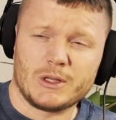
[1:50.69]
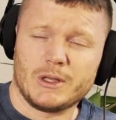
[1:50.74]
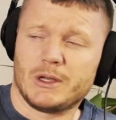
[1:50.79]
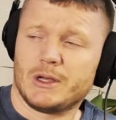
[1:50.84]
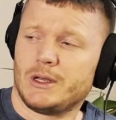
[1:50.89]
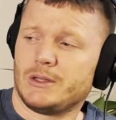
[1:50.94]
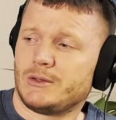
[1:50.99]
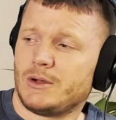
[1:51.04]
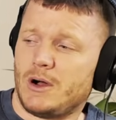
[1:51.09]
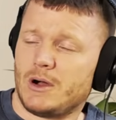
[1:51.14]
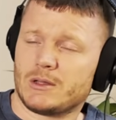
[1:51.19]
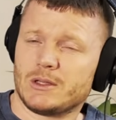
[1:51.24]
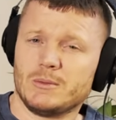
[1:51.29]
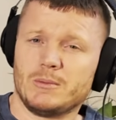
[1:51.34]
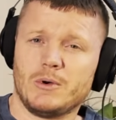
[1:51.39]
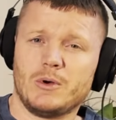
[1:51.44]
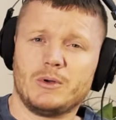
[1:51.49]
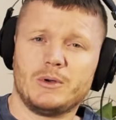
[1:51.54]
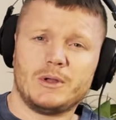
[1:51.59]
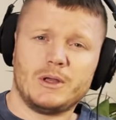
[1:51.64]
like I talked
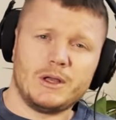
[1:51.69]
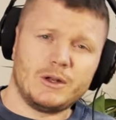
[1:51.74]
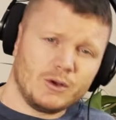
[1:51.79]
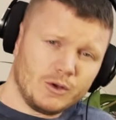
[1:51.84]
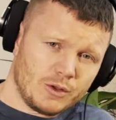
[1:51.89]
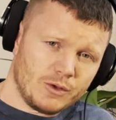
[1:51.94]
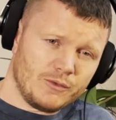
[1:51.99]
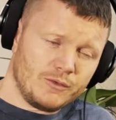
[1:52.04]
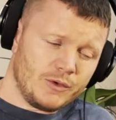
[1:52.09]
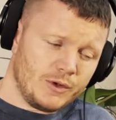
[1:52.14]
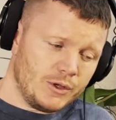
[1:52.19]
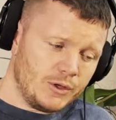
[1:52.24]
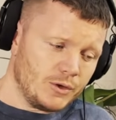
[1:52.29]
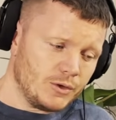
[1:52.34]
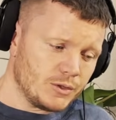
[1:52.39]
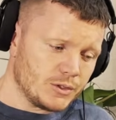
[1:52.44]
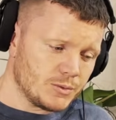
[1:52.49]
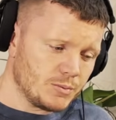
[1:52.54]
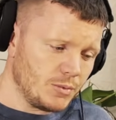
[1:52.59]
about in other videos.